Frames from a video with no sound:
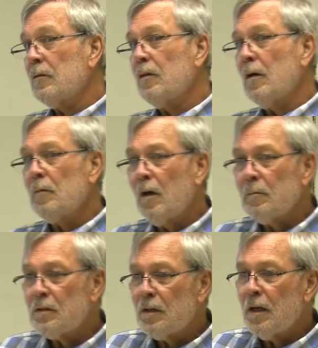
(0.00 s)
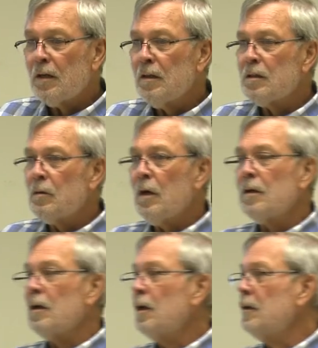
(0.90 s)
if I'm not mistaken, it's around
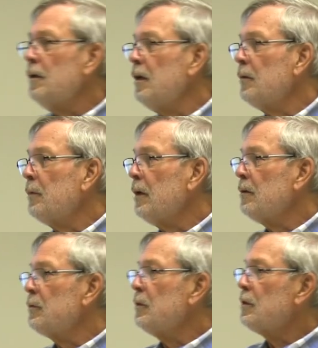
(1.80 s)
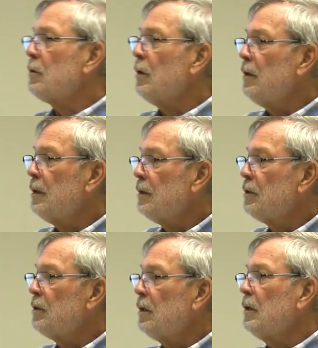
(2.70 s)
180 pounds per square
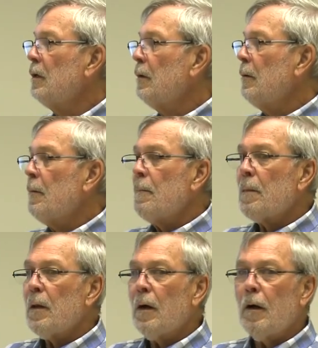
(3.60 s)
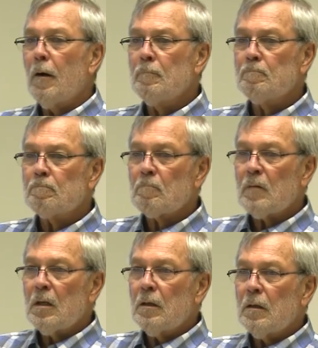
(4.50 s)
inch. Um,
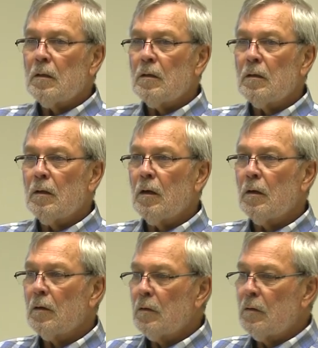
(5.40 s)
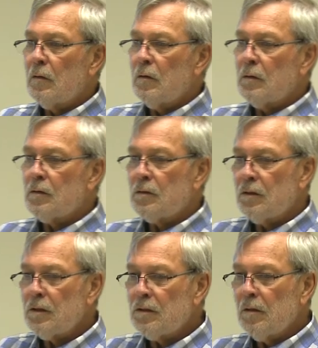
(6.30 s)
the, the
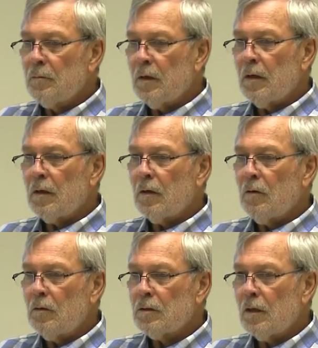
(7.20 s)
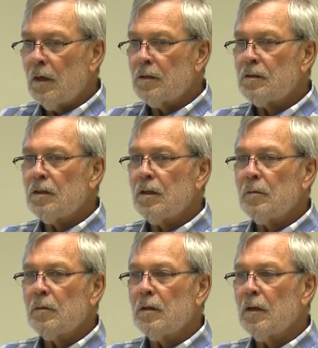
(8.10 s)
system uh, holds a lot of
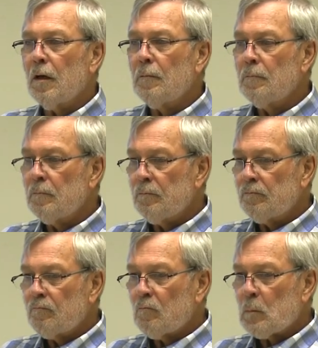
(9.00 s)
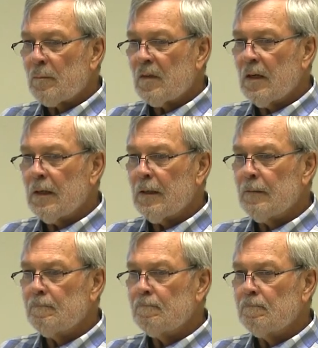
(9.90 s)
steam and uh, um,